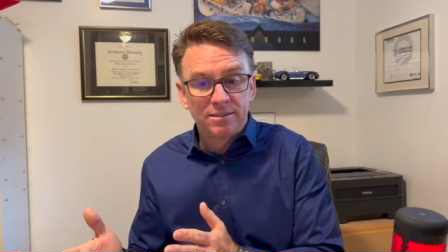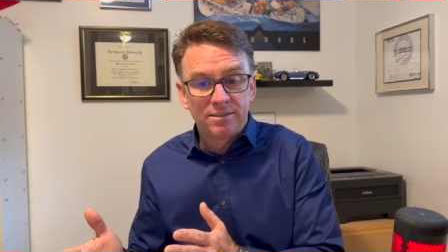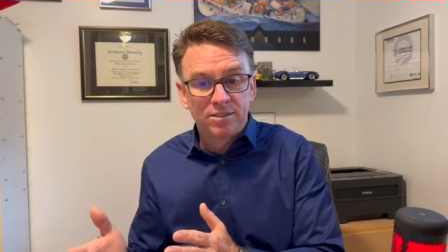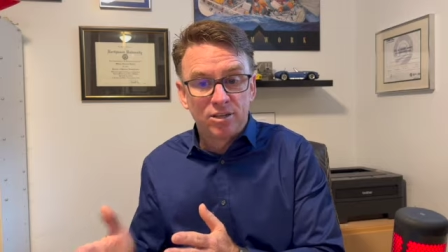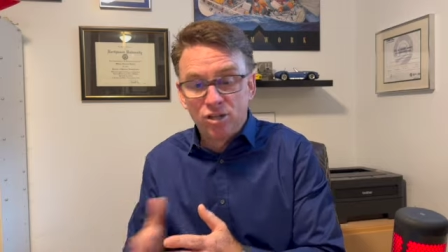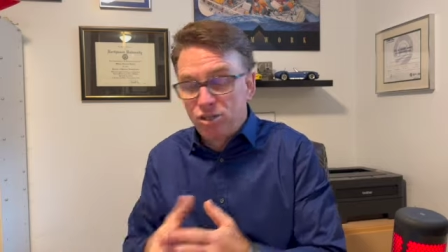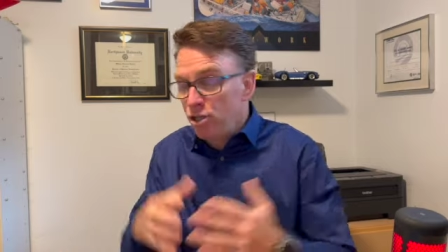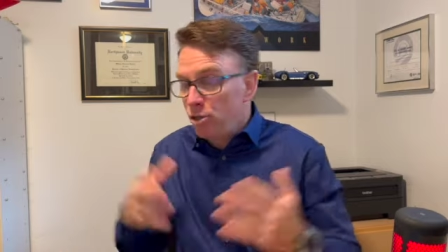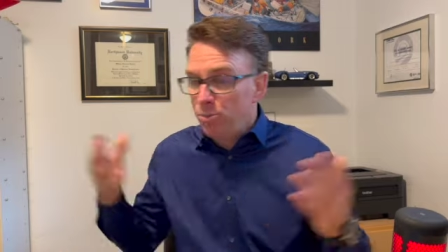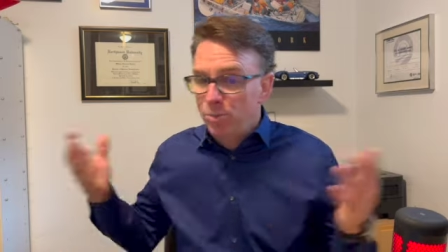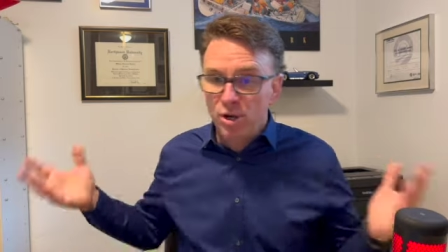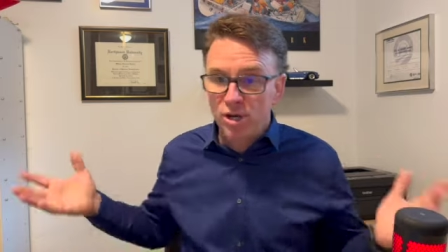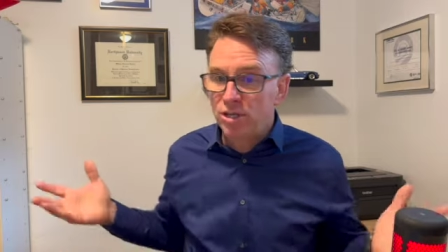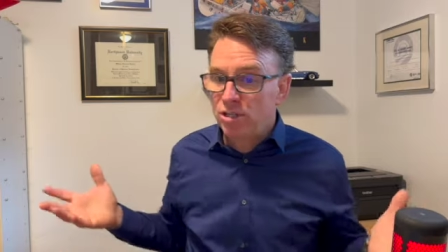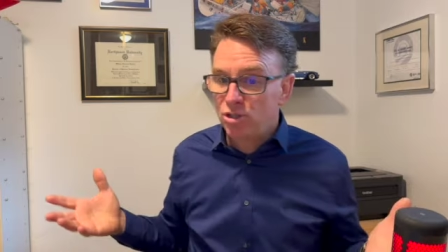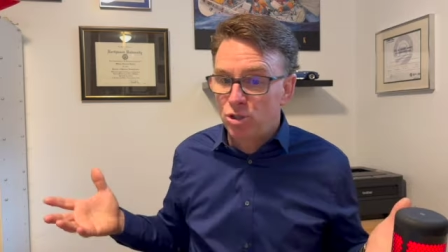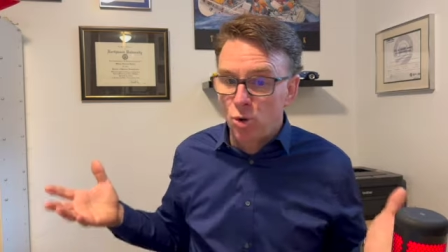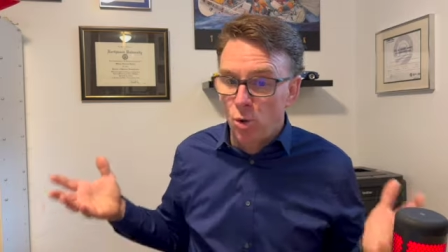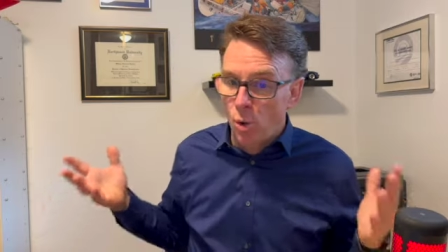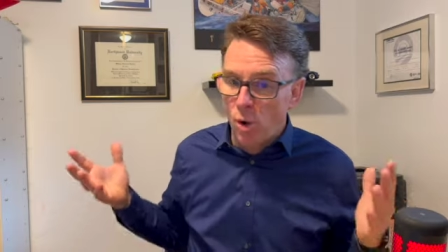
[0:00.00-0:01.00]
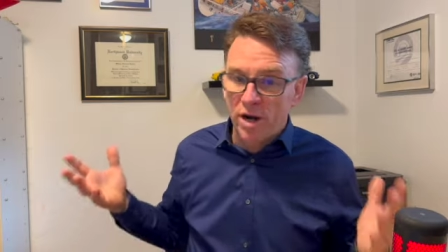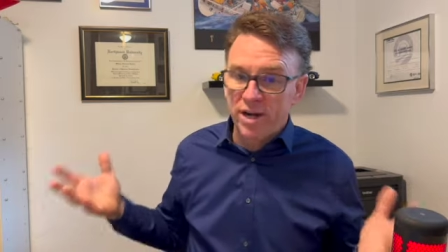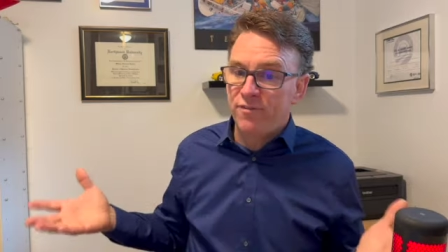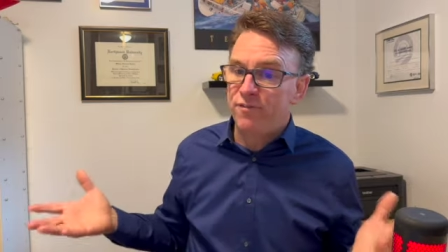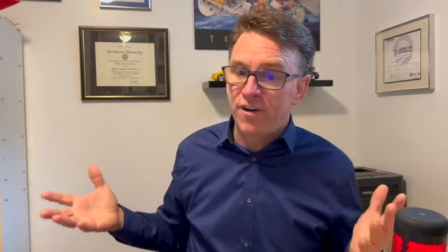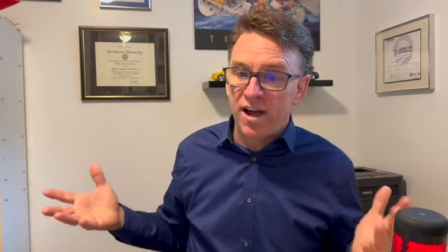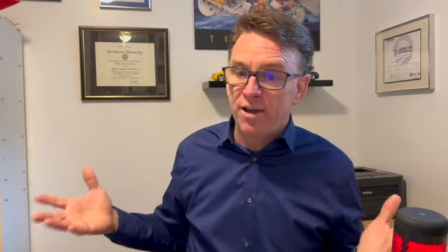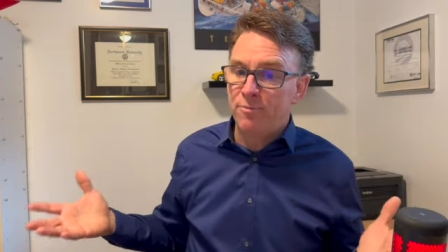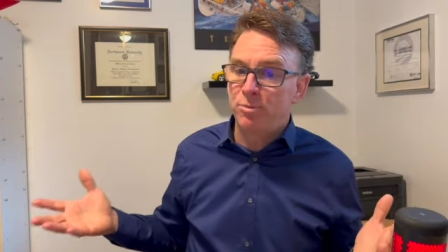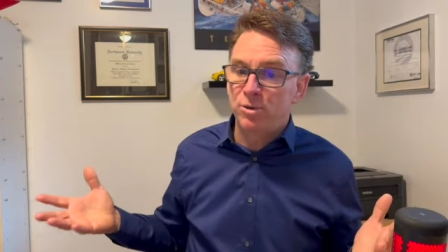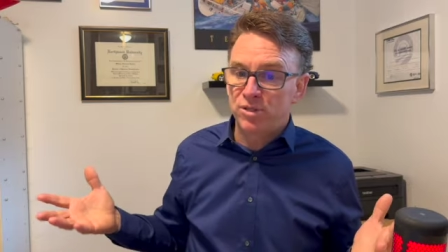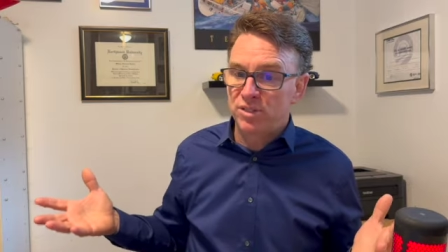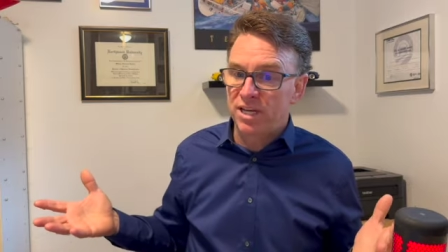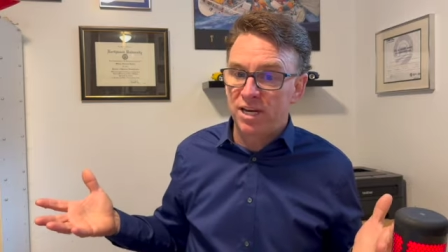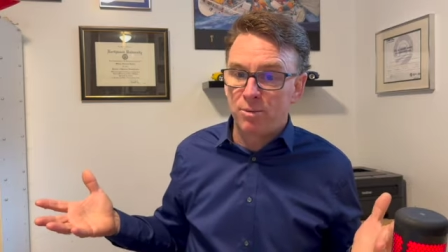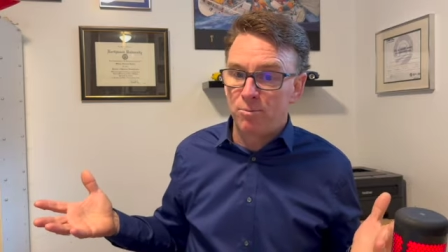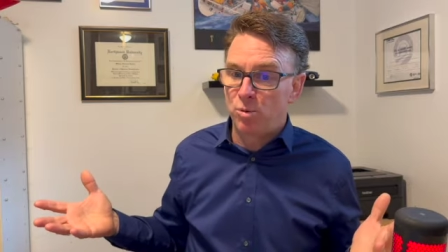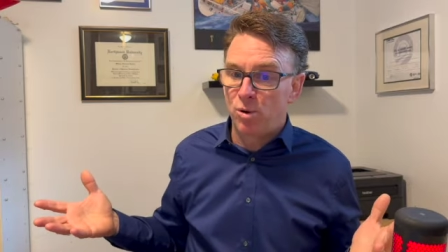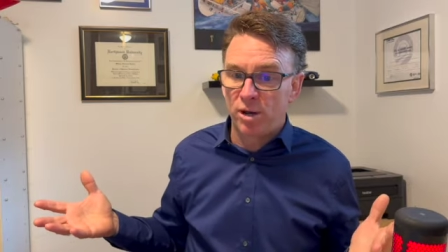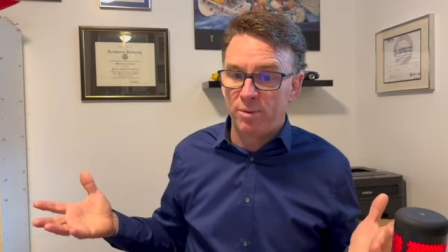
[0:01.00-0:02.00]
Could you book twenty-five
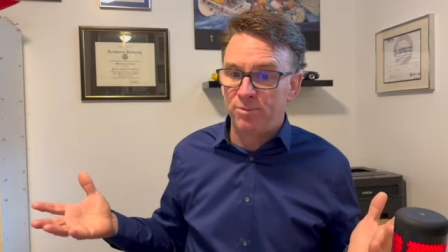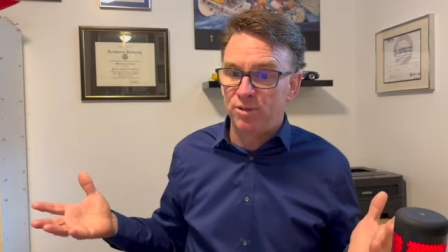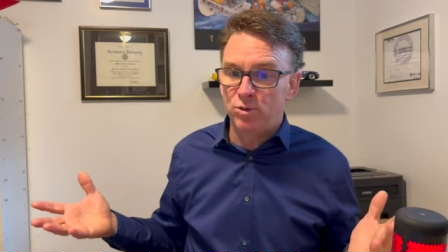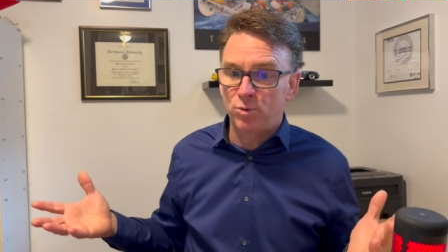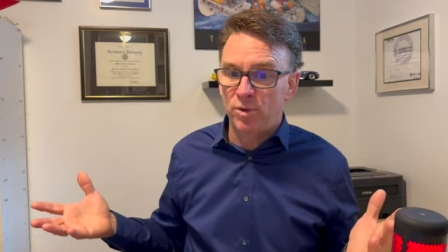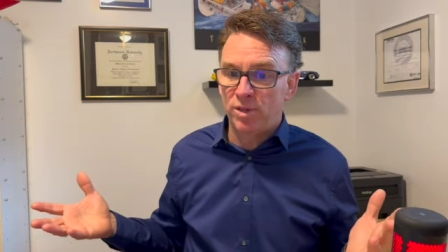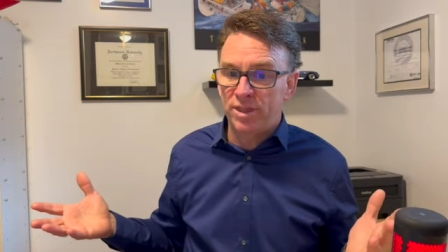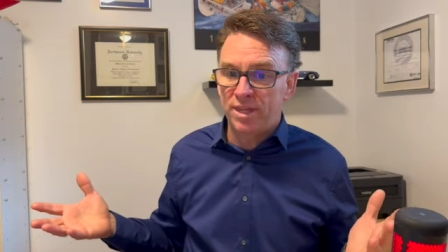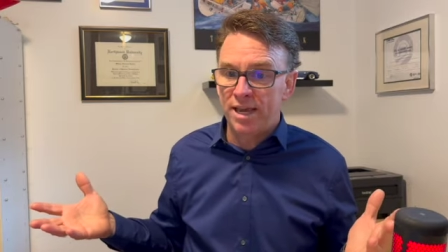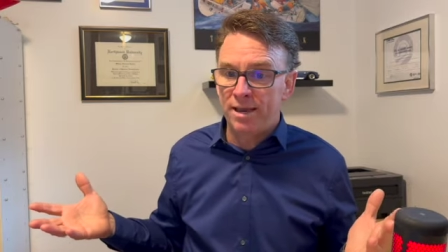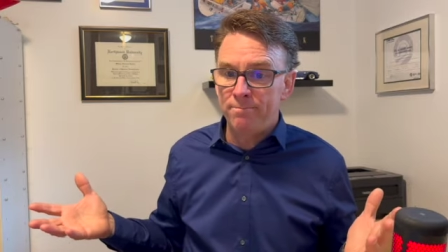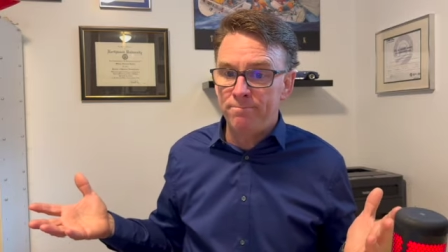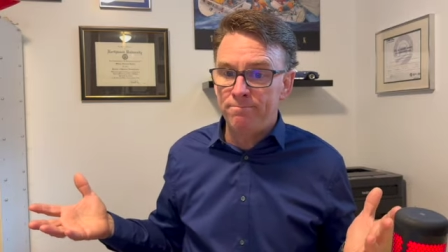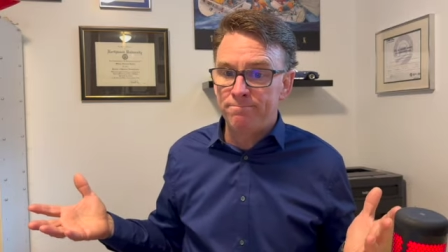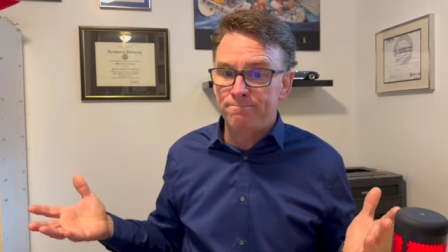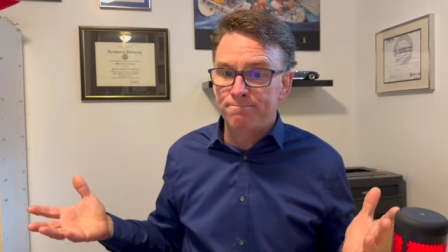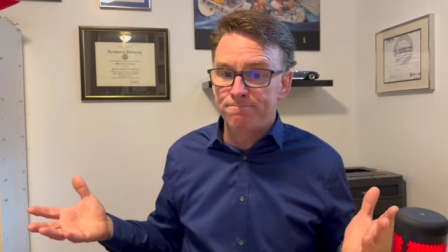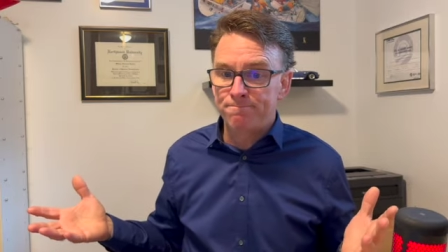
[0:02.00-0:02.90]
percent appointments with them?